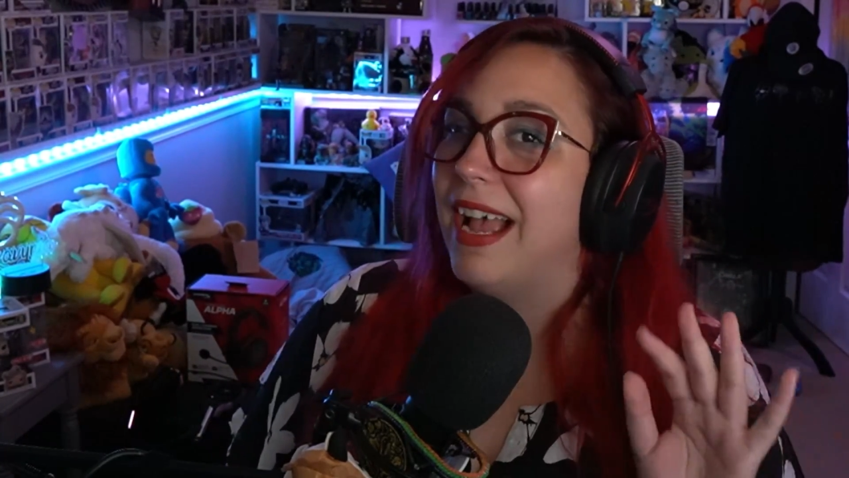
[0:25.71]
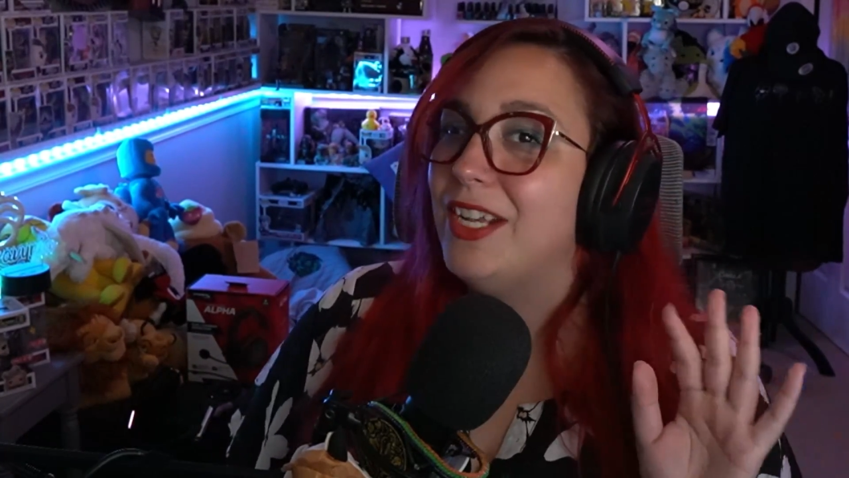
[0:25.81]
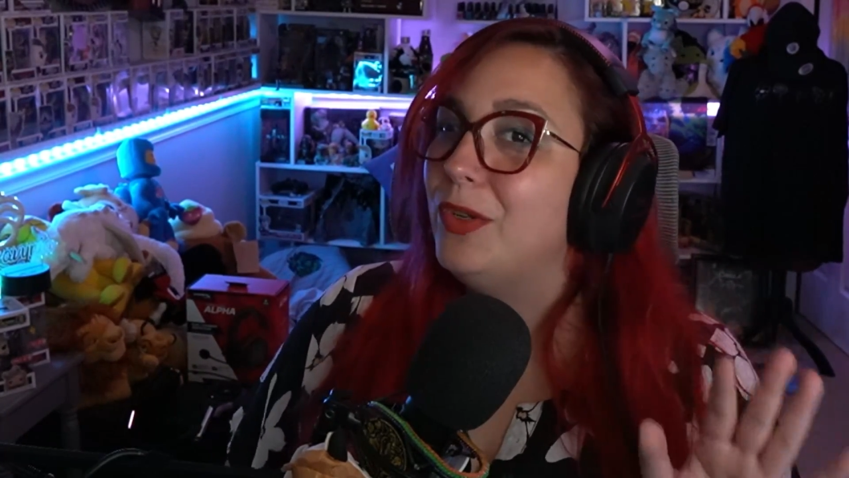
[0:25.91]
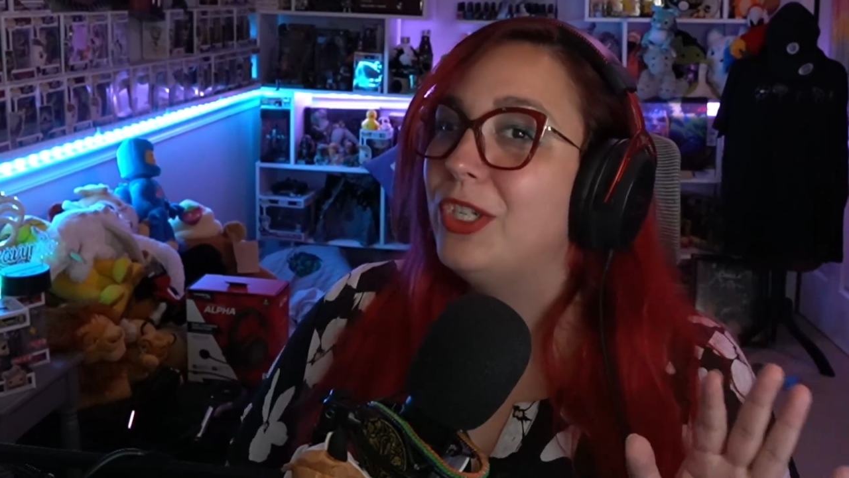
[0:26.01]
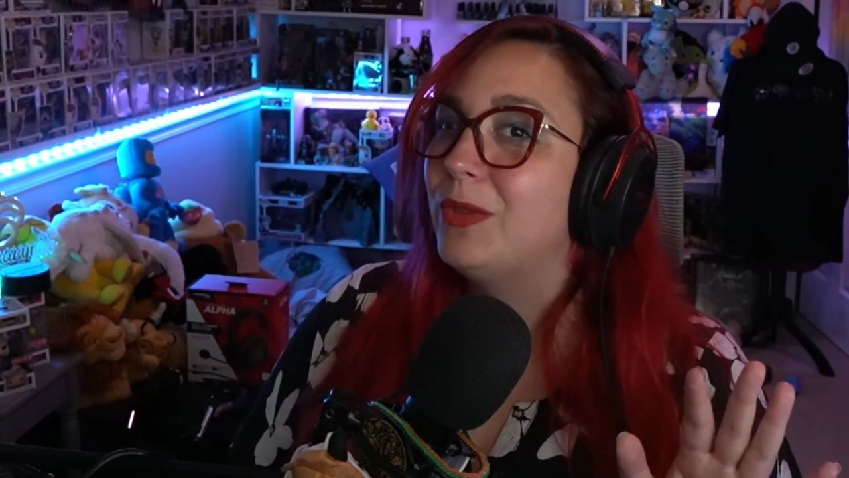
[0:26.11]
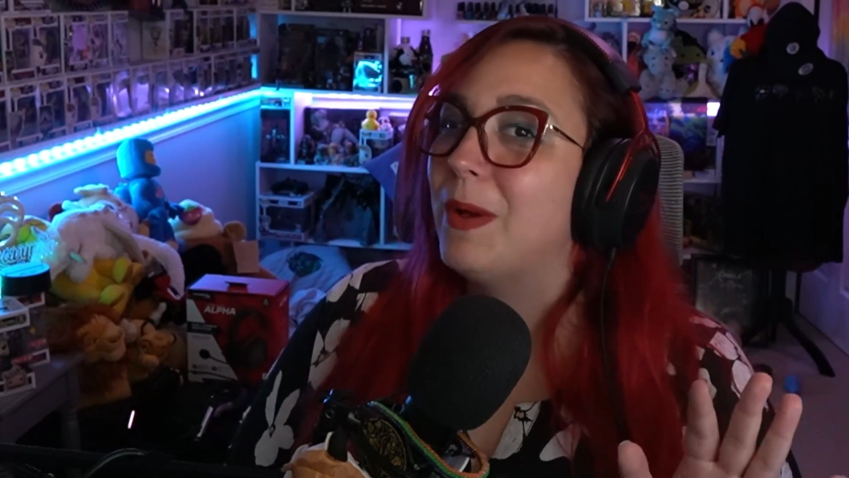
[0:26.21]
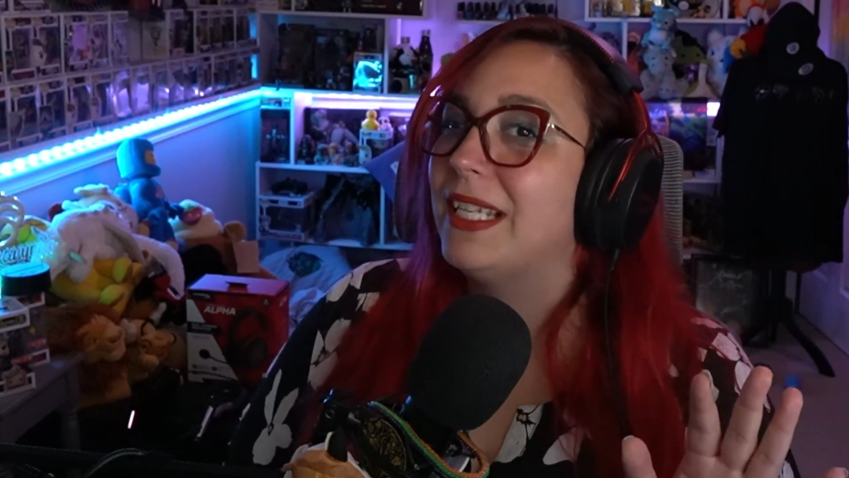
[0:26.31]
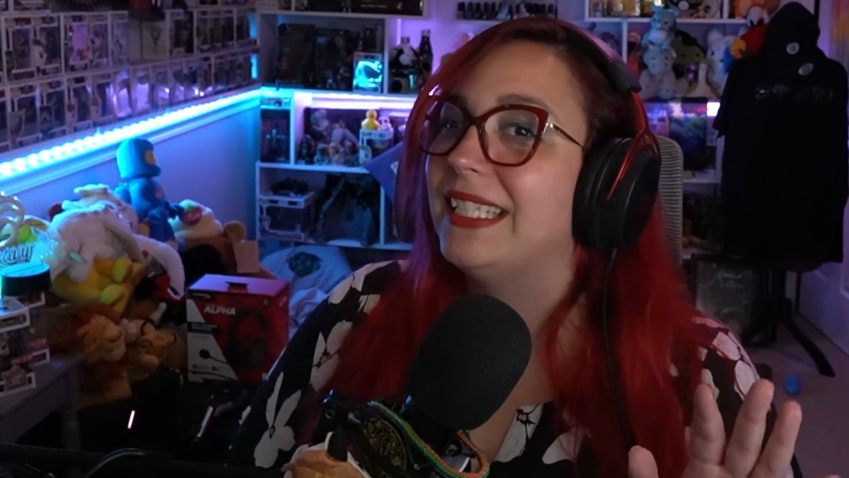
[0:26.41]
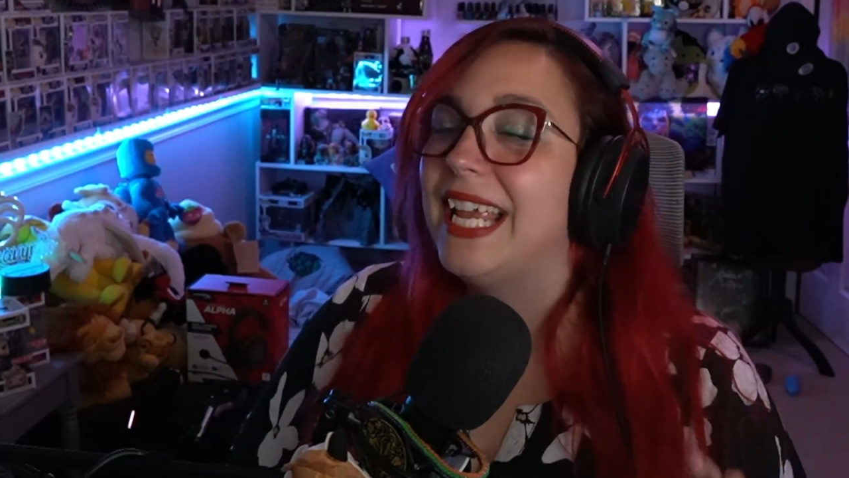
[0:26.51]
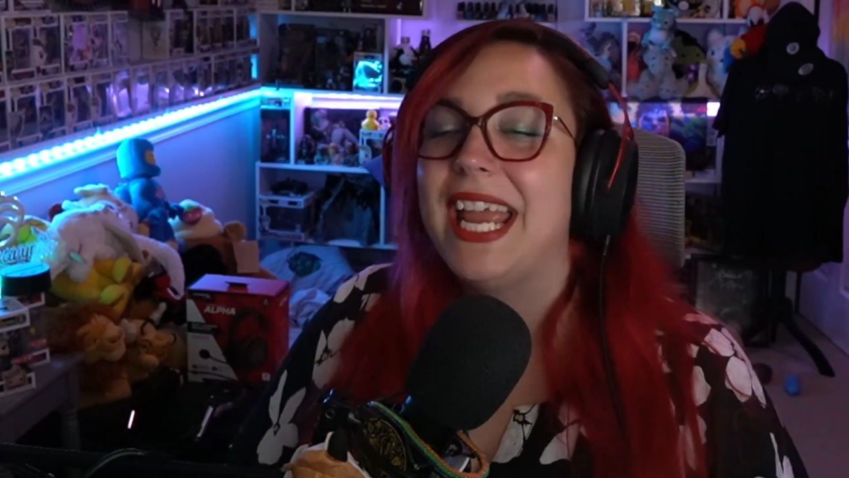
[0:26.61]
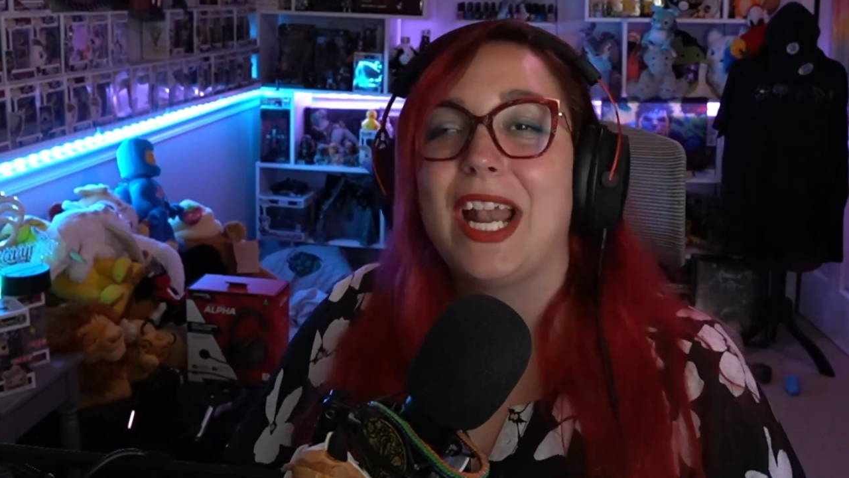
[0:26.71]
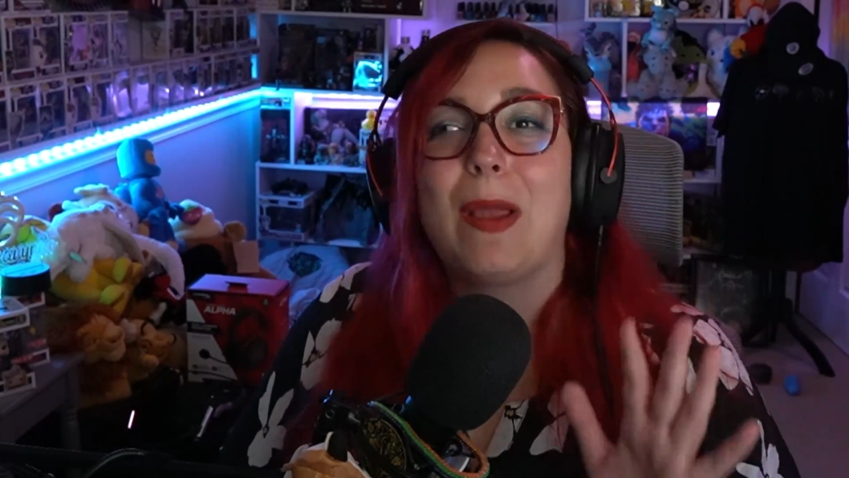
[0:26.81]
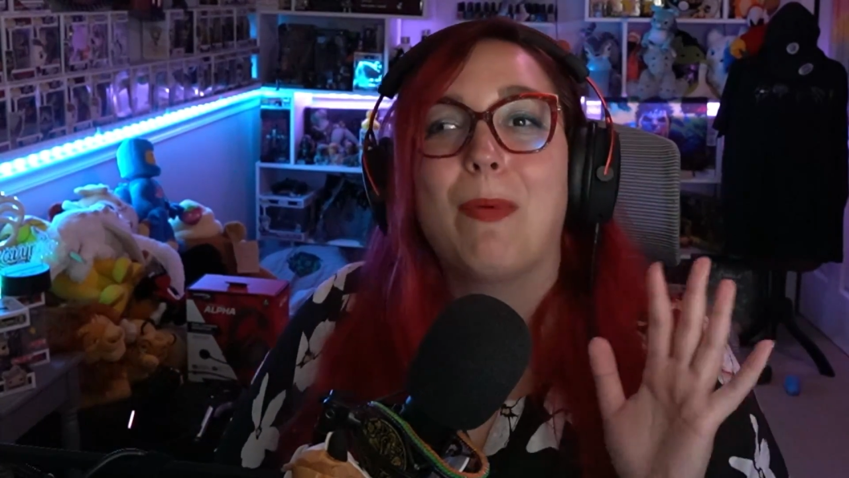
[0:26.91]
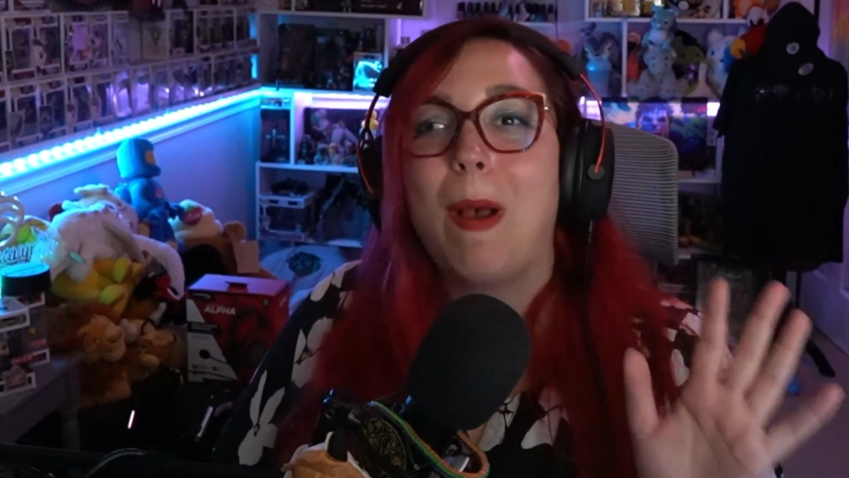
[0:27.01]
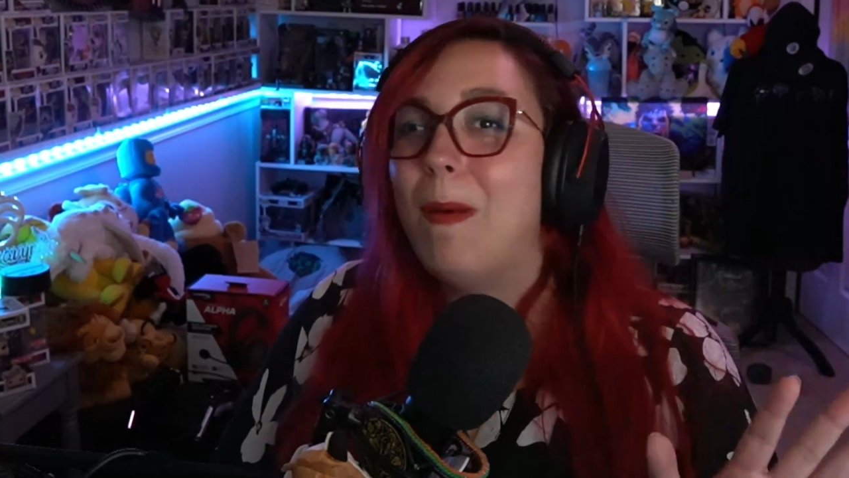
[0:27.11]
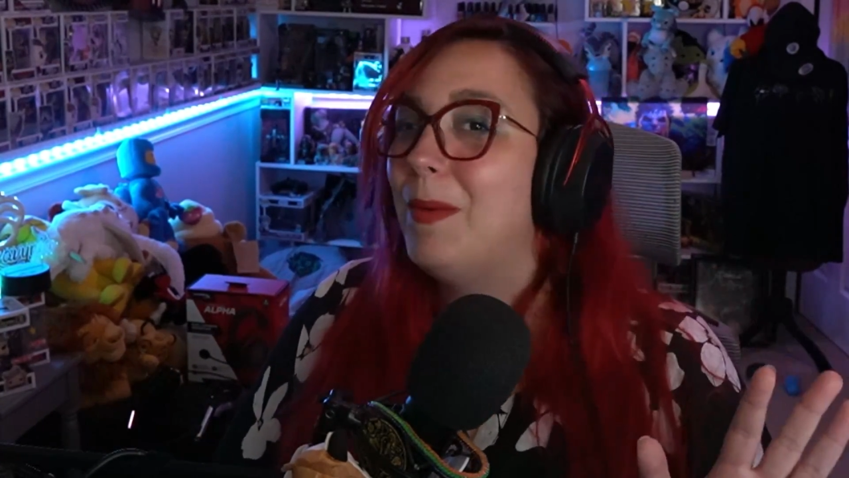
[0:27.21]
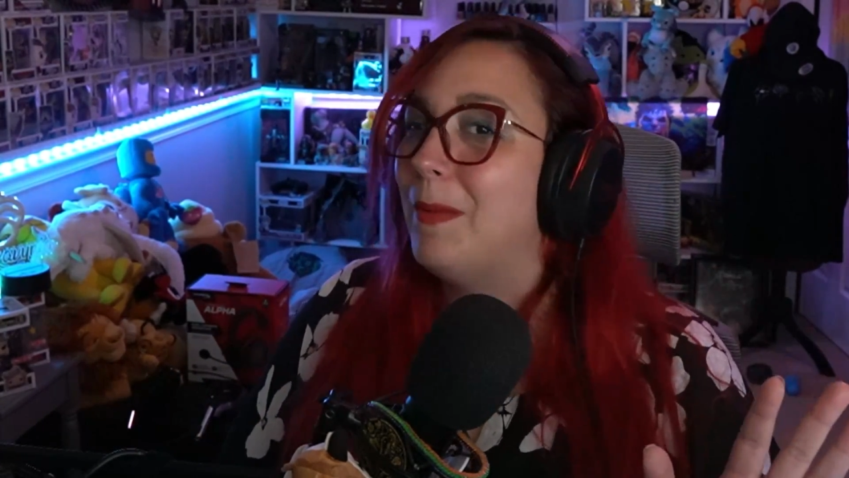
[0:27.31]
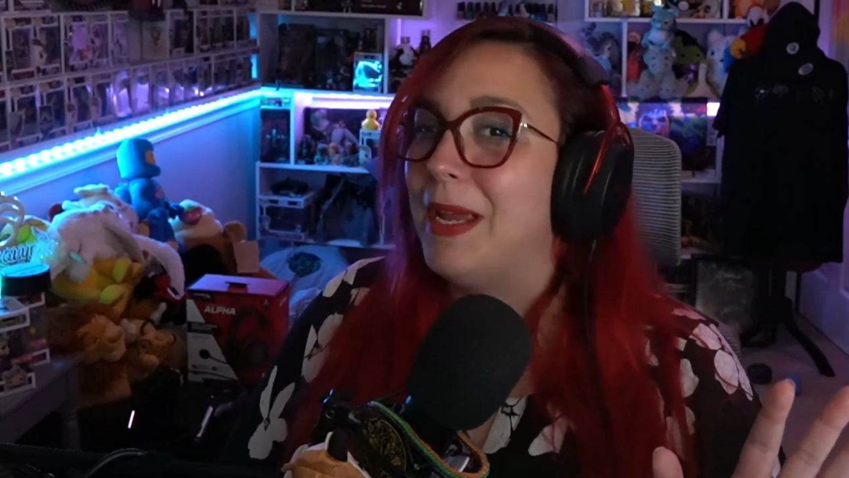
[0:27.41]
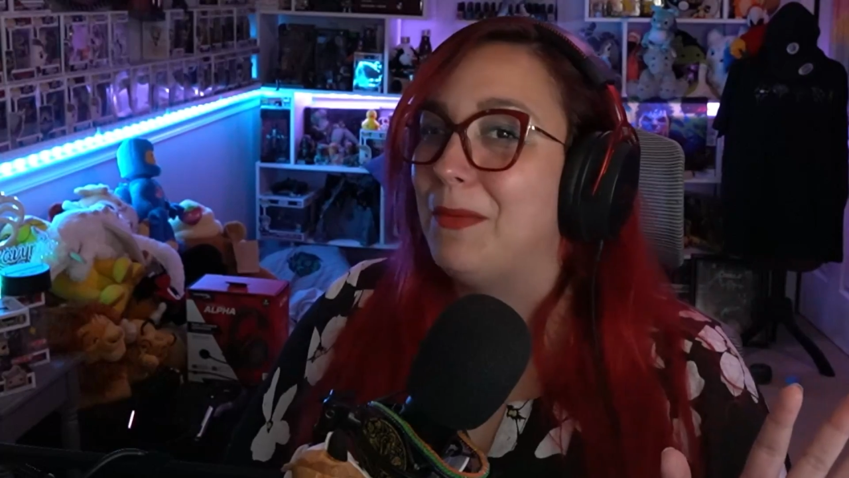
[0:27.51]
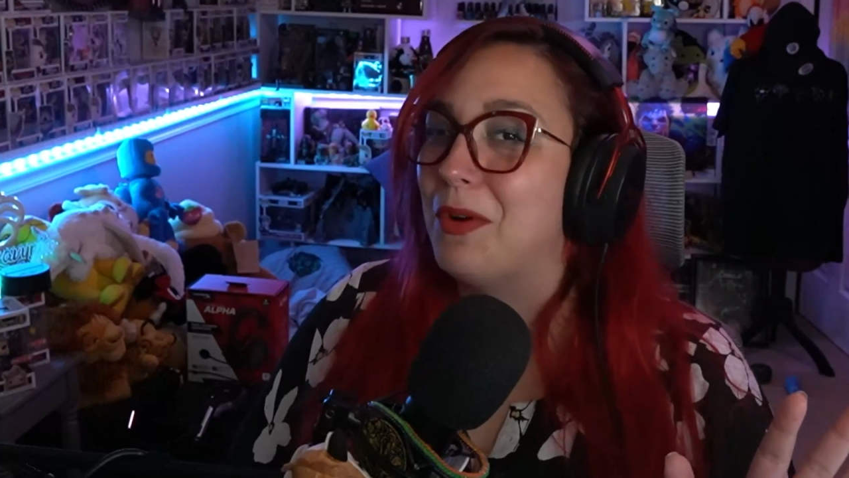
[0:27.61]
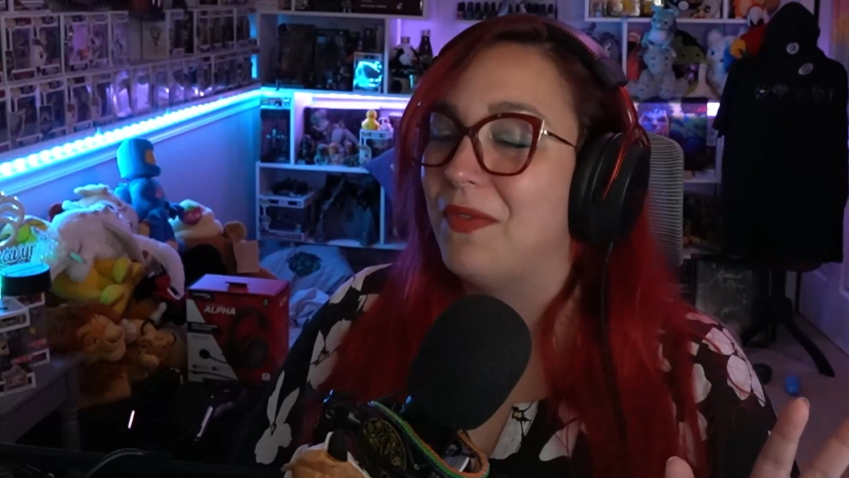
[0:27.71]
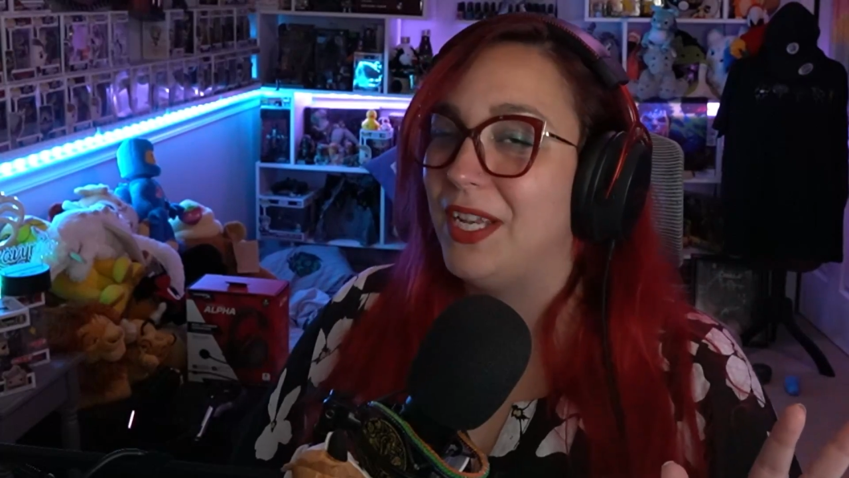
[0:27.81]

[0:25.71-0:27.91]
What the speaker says: I do just want to say, and I probably will make more